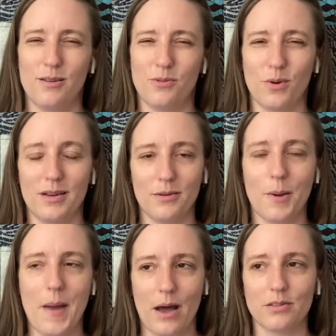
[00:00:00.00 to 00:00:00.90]
what
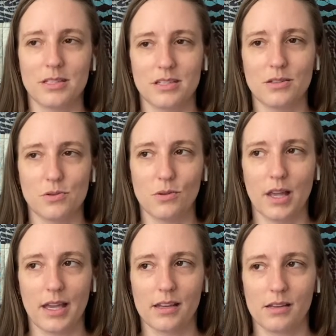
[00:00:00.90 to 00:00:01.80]
amounts to
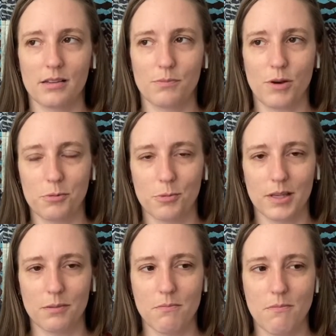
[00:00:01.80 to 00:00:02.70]
like
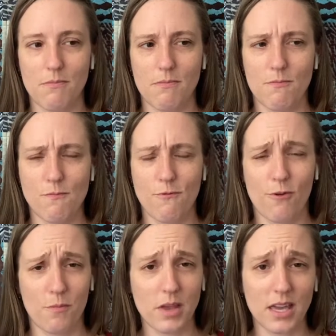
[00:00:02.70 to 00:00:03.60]
probably
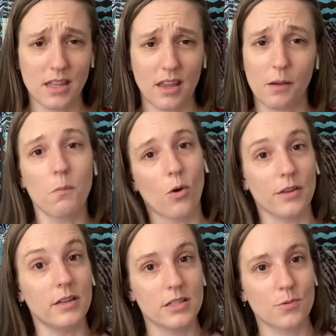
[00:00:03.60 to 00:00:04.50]
for me, like more
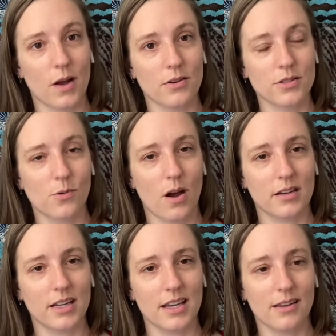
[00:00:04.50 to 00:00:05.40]
than a sweater's
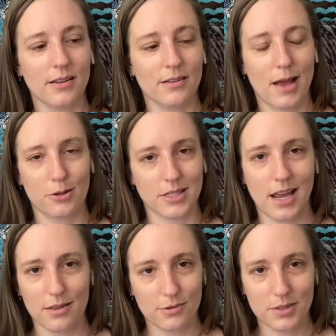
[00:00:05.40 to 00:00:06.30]
quantity held
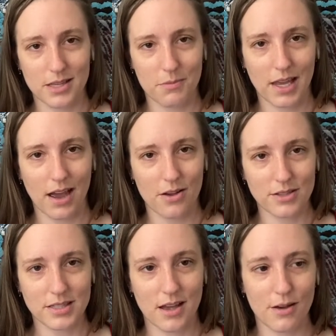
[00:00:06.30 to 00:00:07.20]
together with something
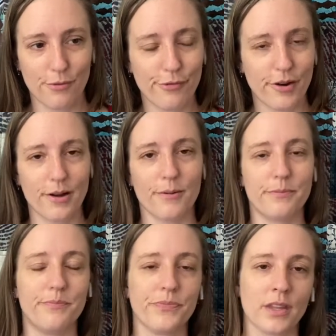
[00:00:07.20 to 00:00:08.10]
else of,
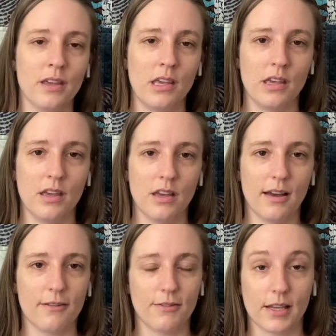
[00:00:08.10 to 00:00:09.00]
um,
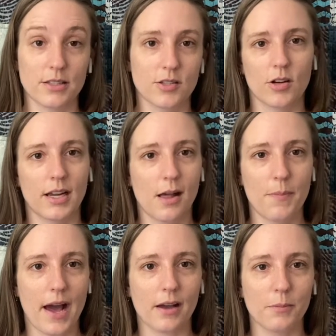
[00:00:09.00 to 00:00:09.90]
of like a Suri
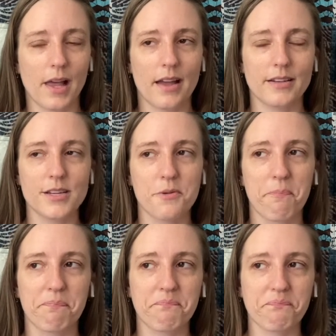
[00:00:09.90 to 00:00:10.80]
alpaca blend.
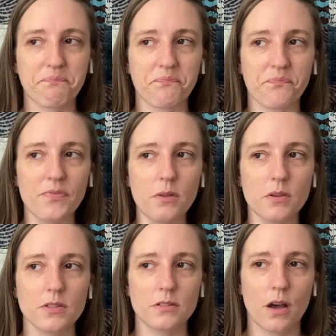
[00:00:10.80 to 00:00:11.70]

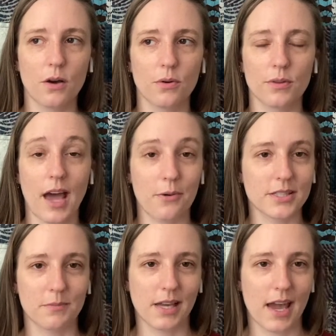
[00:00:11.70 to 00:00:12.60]
So that was
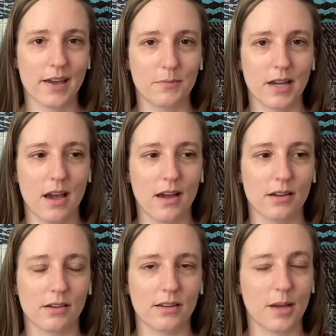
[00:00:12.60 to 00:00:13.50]
something I had my eye
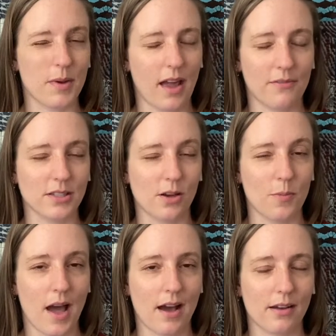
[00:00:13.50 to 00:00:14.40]
on. I might have to go
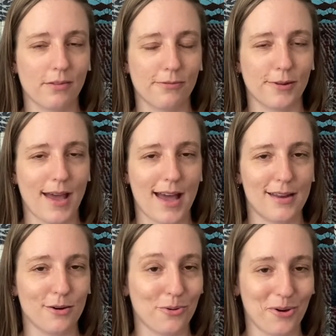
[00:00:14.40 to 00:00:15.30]
back for
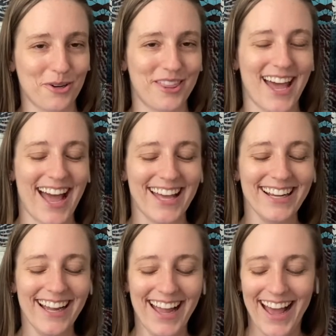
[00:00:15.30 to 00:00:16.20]
that or order that.
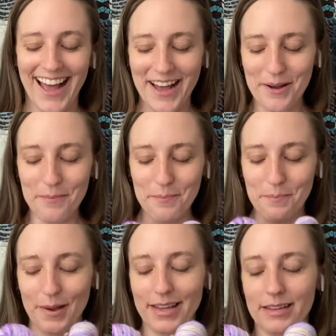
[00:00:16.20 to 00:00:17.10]
Um,
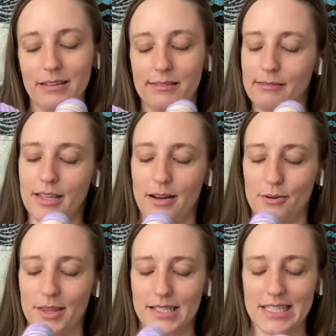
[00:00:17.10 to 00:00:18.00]
but you know,
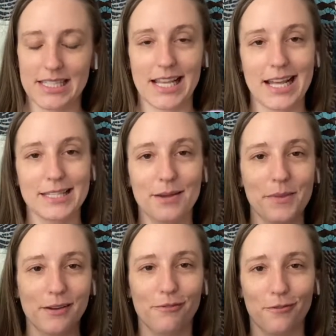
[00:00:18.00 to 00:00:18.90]
that's that's
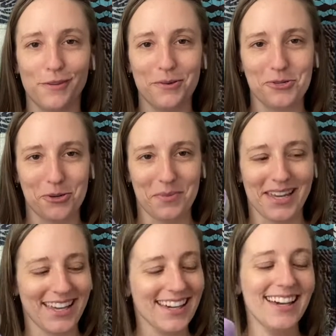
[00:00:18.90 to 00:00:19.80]
something for future
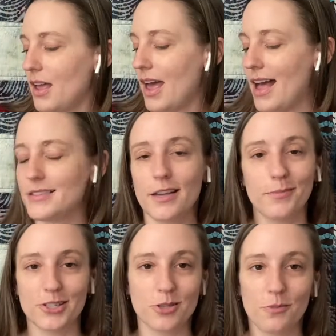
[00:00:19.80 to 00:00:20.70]
me. As I've
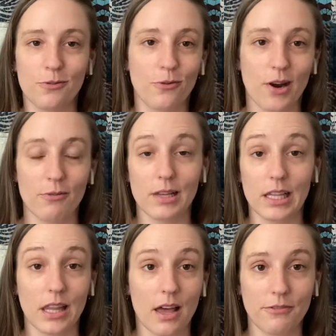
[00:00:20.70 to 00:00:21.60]
mentioned before, I really
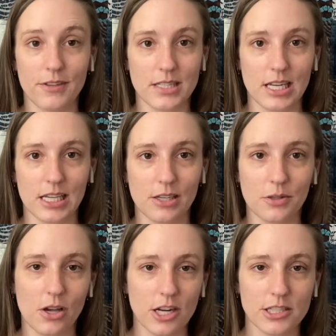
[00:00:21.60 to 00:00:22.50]
love visiting new
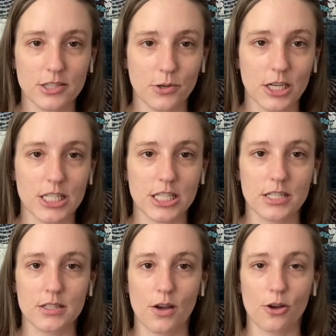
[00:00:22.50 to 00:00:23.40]
yarn stores,
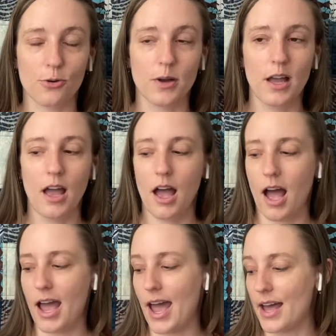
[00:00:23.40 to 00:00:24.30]
so
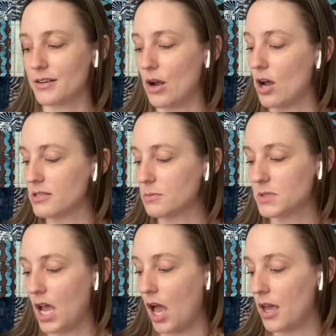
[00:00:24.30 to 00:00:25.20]
I had an awesome
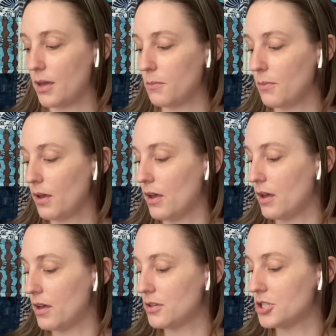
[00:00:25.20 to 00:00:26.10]
time
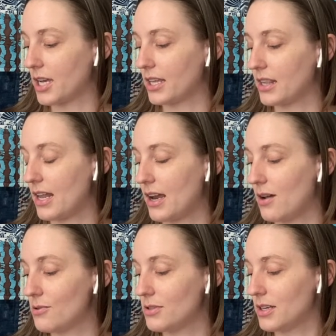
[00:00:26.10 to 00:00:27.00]
uh, checking that
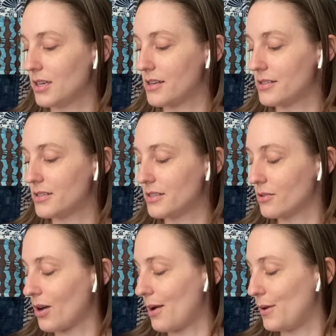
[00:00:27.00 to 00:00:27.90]
out and
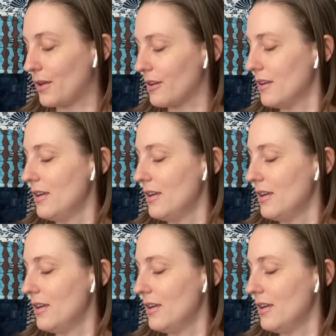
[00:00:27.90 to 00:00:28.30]
grabbing